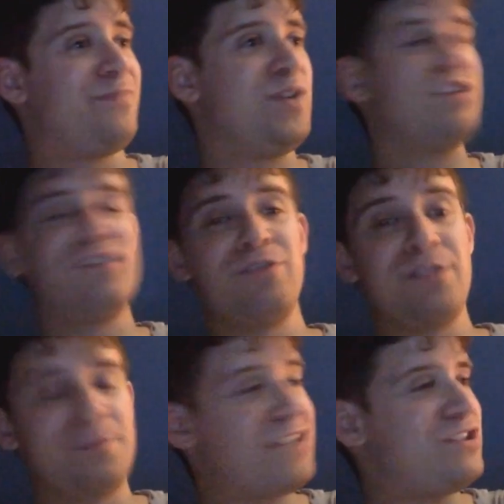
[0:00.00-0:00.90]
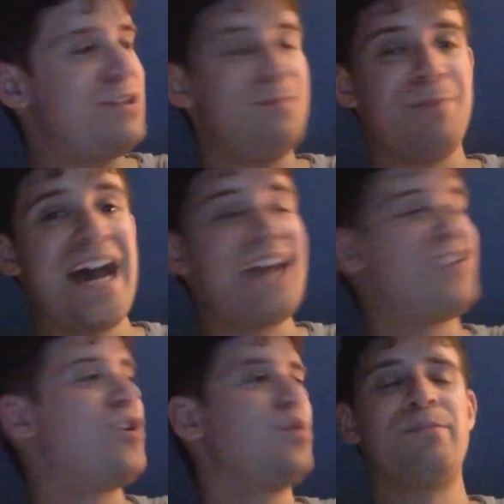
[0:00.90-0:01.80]
no disrespect to you, Pat,
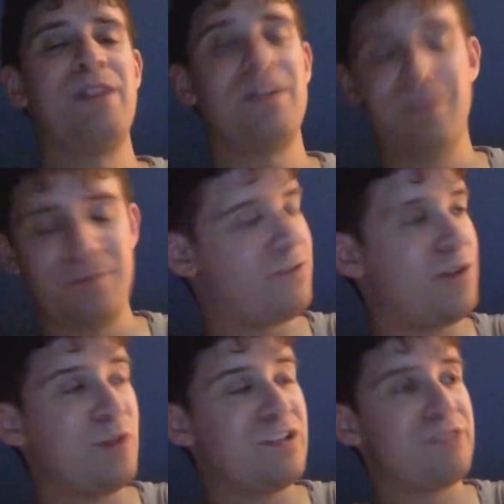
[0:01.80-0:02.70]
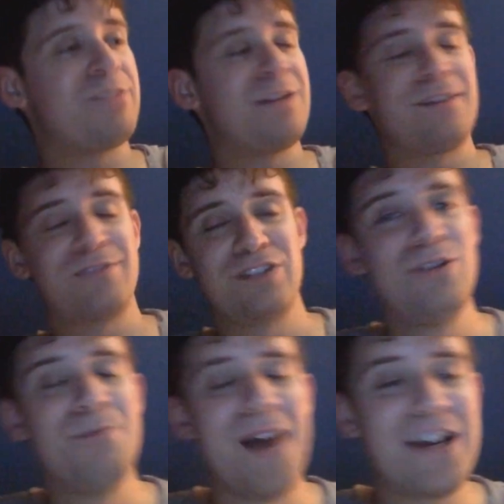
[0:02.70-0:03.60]
no disrespect, no disrespect to
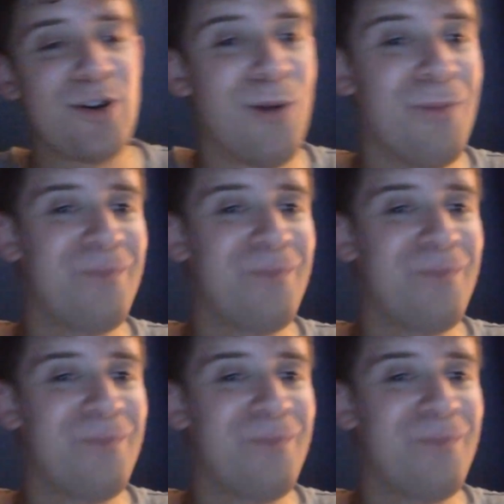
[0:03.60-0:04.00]
you, Michael."